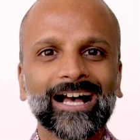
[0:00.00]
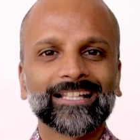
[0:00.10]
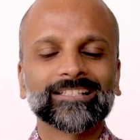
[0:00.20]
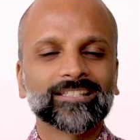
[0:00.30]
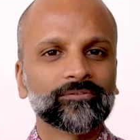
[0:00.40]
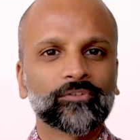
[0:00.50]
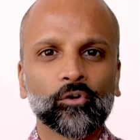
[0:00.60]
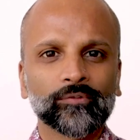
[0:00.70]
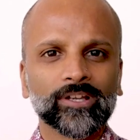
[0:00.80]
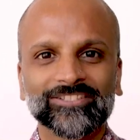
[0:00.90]
and
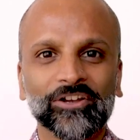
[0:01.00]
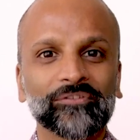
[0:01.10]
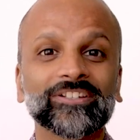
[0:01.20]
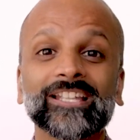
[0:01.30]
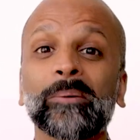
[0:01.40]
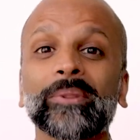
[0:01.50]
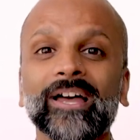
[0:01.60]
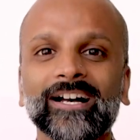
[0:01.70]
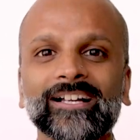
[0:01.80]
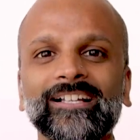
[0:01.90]
evolving. So if you're down with
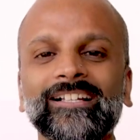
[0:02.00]
that,